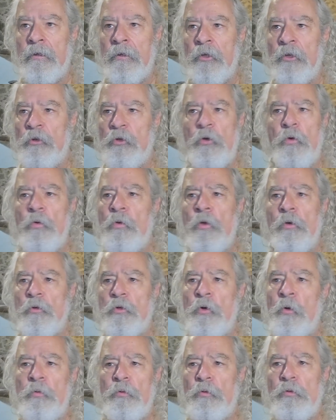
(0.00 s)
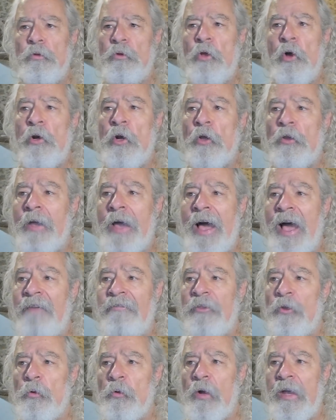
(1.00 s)
You do not
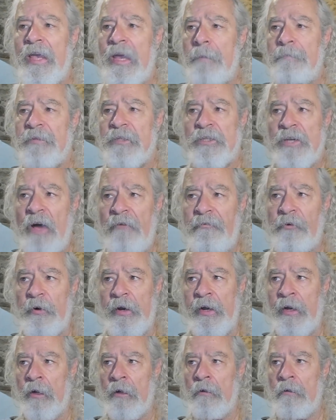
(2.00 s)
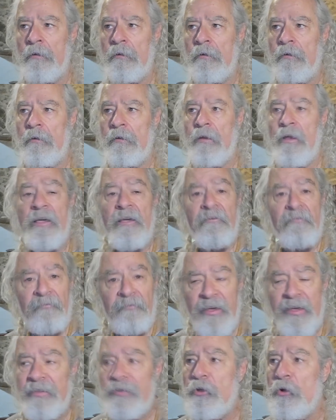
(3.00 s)
have to keep suffering.
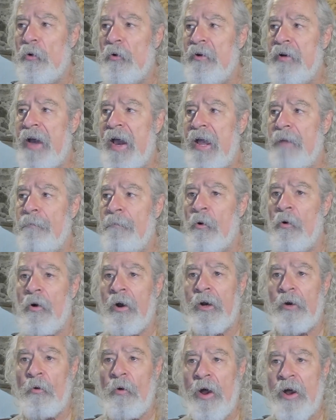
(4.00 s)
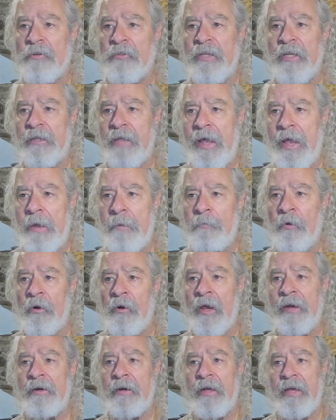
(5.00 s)
Feed your neighbor across the table
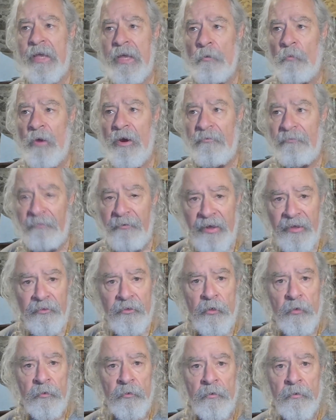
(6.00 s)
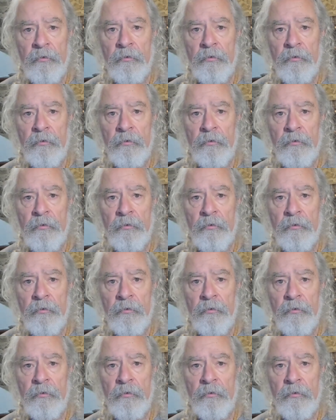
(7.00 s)
and he will feed you.